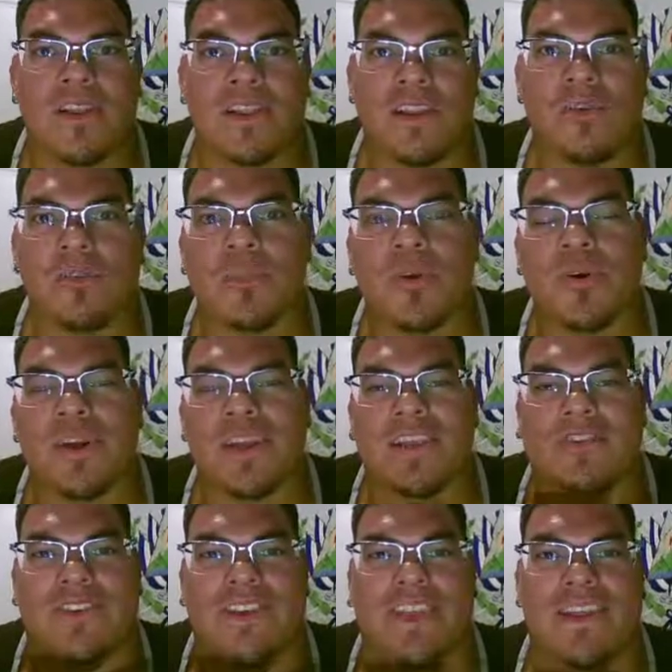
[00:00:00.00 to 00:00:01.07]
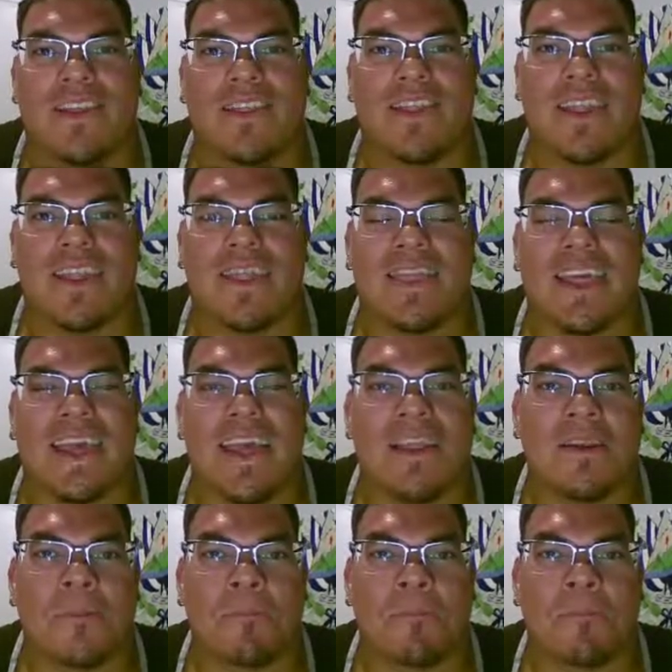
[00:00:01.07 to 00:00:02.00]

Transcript: little more educated than that.